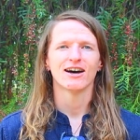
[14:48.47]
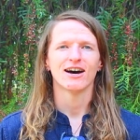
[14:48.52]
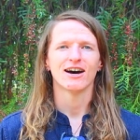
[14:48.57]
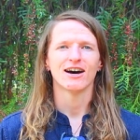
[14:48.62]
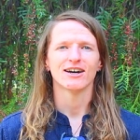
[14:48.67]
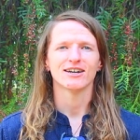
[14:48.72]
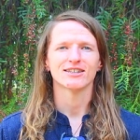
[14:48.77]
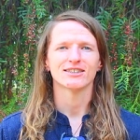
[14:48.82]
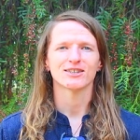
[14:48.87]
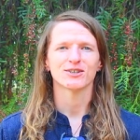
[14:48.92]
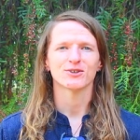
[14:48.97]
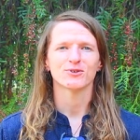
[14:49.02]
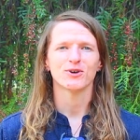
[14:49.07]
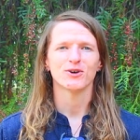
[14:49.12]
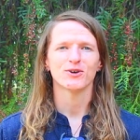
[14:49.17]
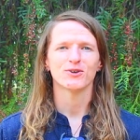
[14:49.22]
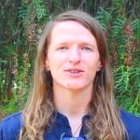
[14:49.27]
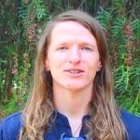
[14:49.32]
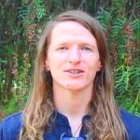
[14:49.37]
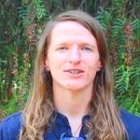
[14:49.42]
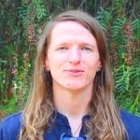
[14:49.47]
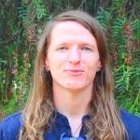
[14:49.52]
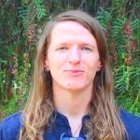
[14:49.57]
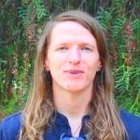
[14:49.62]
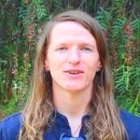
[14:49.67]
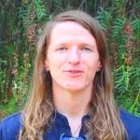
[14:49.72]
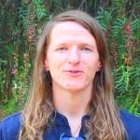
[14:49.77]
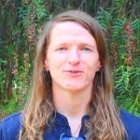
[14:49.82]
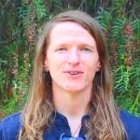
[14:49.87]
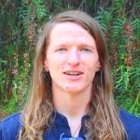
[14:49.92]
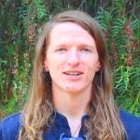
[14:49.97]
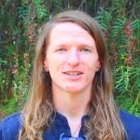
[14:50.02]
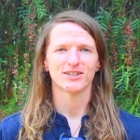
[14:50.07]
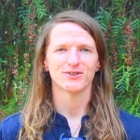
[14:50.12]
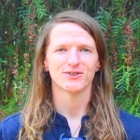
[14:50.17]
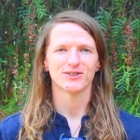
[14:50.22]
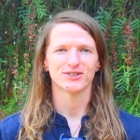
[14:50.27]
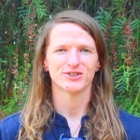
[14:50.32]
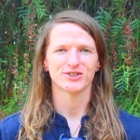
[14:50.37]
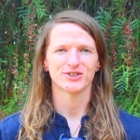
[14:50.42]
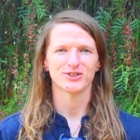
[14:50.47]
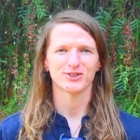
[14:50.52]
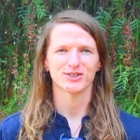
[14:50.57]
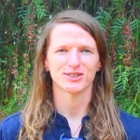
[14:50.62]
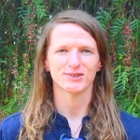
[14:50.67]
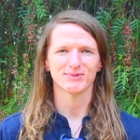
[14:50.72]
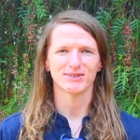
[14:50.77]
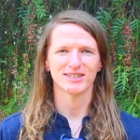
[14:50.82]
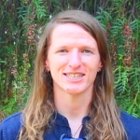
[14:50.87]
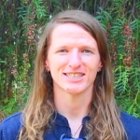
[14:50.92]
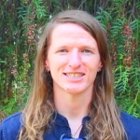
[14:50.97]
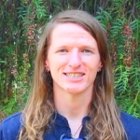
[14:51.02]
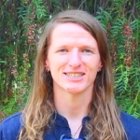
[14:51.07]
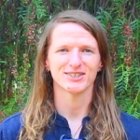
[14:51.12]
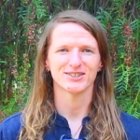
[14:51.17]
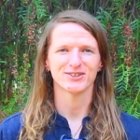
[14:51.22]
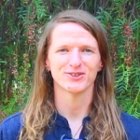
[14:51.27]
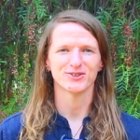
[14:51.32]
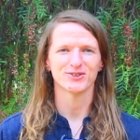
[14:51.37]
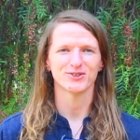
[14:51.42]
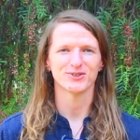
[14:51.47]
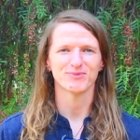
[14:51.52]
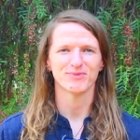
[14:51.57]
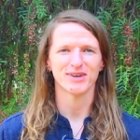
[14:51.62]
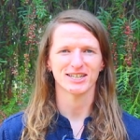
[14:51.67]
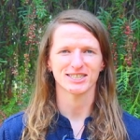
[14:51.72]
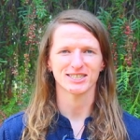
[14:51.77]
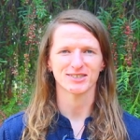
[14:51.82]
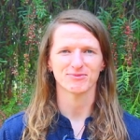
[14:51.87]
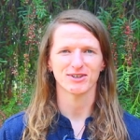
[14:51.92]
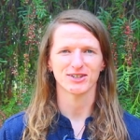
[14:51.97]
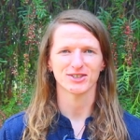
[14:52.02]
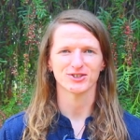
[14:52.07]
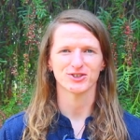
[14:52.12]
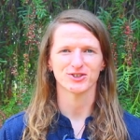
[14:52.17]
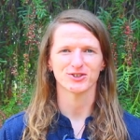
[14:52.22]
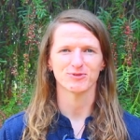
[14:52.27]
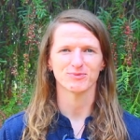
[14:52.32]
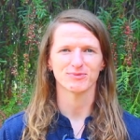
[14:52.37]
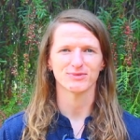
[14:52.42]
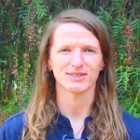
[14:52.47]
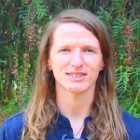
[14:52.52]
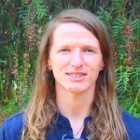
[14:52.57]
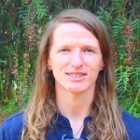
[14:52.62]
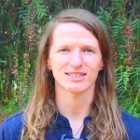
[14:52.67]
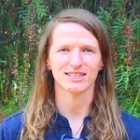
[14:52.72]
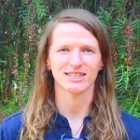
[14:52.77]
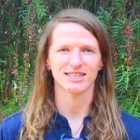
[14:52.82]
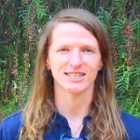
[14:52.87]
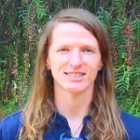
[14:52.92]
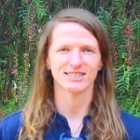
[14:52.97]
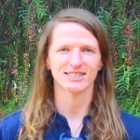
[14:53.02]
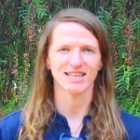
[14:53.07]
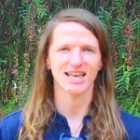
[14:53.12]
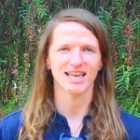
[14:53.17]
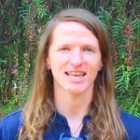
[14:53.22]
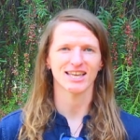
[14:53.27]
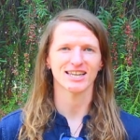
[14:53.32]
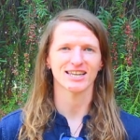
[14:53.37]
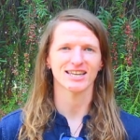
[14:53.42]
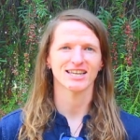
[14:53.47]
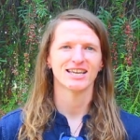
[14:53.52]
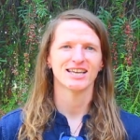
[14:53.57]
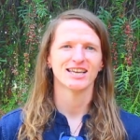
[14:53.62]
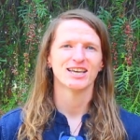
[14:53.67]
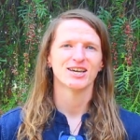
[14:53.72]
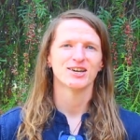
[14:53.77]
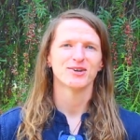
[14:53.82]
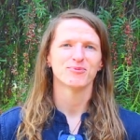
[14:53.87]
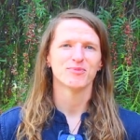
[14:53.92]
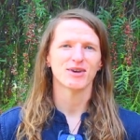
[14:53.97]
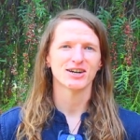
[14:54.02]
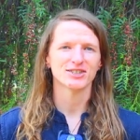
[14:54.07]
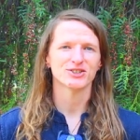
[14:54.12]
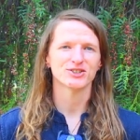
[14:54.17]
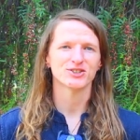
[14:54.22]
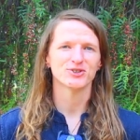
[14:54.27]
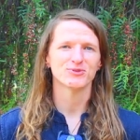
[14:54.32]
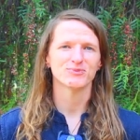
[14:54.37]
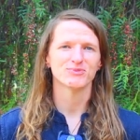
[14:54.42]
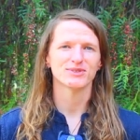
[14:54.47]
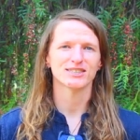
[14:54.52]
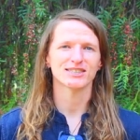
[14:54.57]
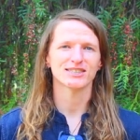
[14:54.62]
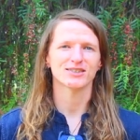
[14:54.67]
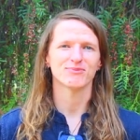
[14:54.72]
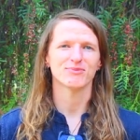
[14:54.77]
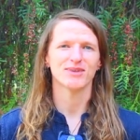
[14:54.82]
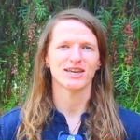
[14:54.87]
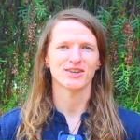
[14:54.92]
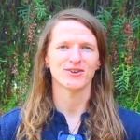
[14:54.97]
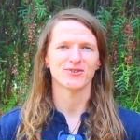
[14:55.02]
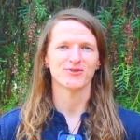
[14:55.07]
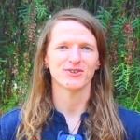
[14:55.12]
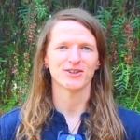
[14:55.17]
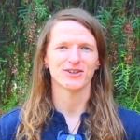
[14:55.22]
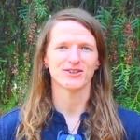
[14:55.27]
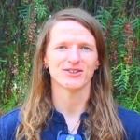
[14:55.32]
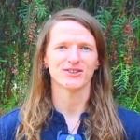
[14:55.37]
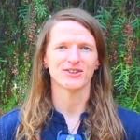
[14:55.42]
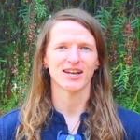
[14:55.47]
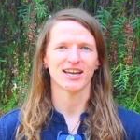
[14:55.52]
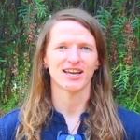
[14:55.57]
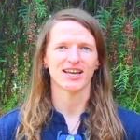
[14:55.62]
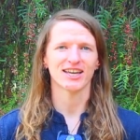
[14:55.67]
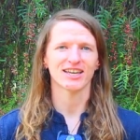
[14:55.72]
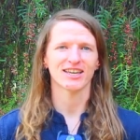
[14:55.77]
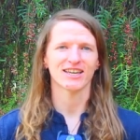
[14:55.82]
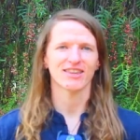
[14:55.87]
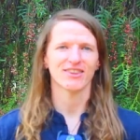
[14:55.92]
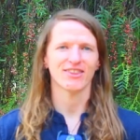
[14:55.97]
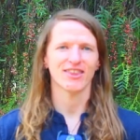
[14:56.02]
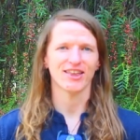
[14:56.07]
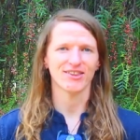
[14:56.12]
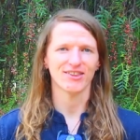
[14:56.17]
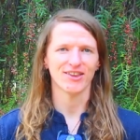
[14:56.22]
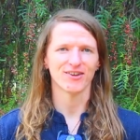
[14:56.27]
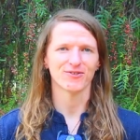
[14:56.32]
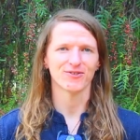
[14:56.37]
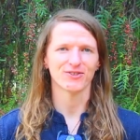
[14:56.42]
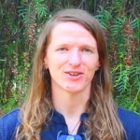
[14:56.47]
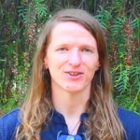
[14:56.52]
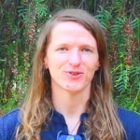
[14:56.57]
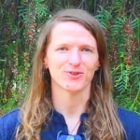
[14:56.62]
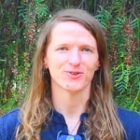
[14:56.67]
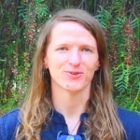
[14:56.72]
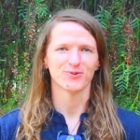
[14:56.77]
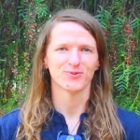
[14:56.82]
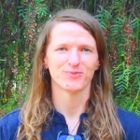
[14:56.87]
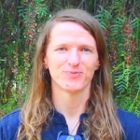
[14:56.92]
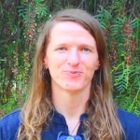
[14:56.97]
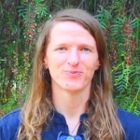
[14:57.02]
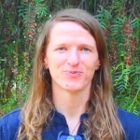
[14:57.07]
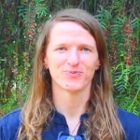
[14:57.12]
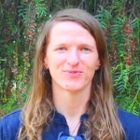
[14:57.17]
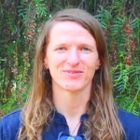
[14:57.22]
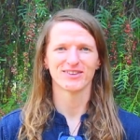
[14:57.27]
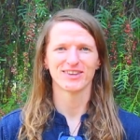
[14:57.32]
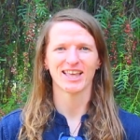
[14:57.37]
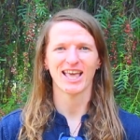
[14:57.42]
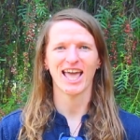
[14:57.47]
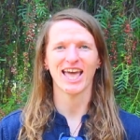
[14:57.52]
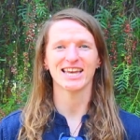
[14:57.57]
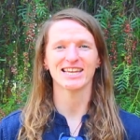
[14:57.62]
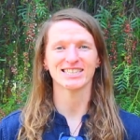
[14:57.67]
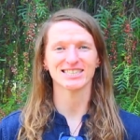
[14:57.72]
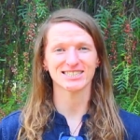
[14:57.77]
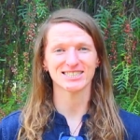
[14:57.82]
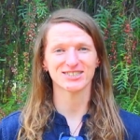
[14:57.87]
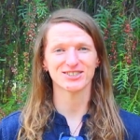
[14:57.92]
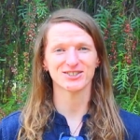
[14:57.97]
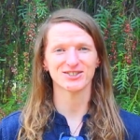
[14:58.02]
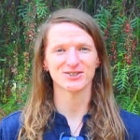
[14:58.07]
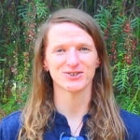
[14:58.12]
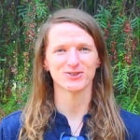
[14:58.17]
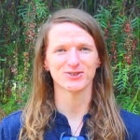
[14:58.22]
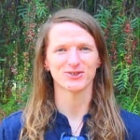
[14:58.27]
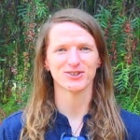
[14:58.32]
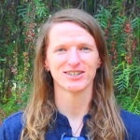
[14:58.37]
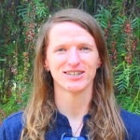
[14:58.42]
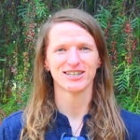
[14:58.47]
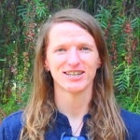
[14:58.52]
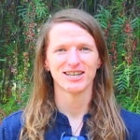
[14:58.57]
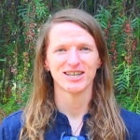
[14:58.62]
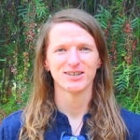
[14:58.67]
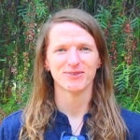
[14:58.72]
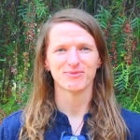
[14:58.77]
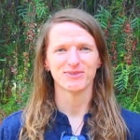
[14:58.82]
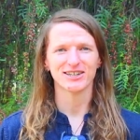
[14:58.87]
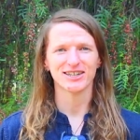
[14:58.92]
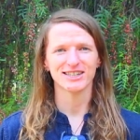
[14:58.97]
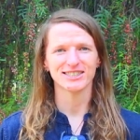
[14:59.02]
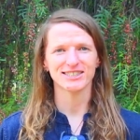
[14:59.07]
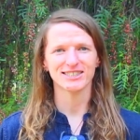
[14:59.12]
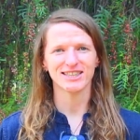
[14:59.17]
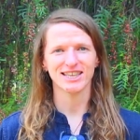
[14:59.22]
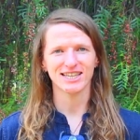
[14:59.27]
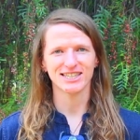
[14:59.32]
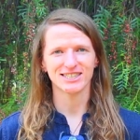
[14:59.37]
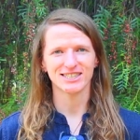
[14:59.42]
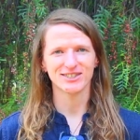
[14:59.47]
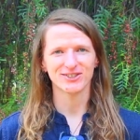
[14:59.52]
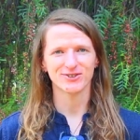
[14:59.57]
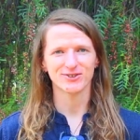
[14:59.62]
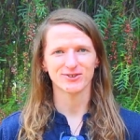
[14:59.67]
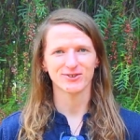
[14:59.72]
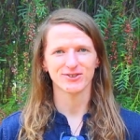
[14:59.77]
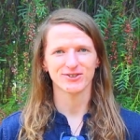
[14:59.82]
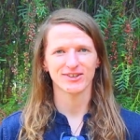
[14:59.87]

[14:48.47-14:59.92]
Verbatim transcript: Uh, to quote my friend who introduced me to magic mushrooms, he said, "Mushrooms make you feel like they love you." And it's true, because they do.